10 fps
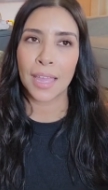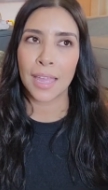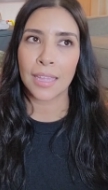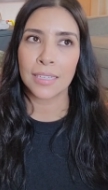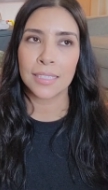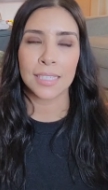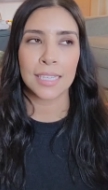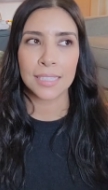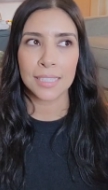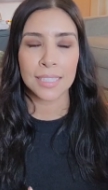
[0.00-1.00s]
and
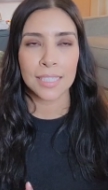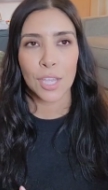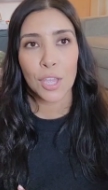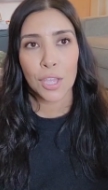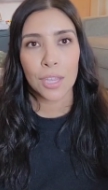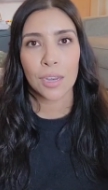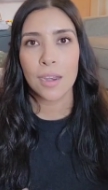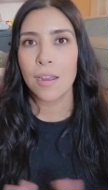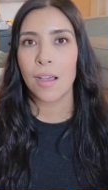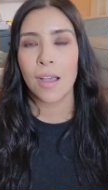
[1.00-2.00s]
it's
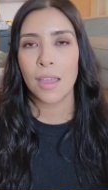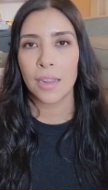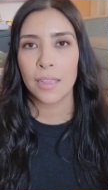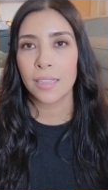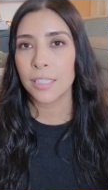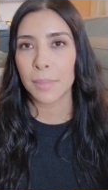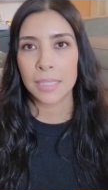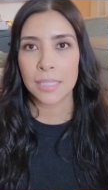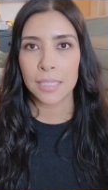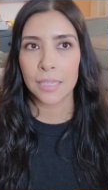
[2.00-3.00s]
not
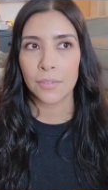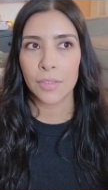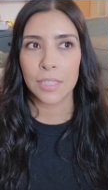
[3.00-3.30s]
expensive.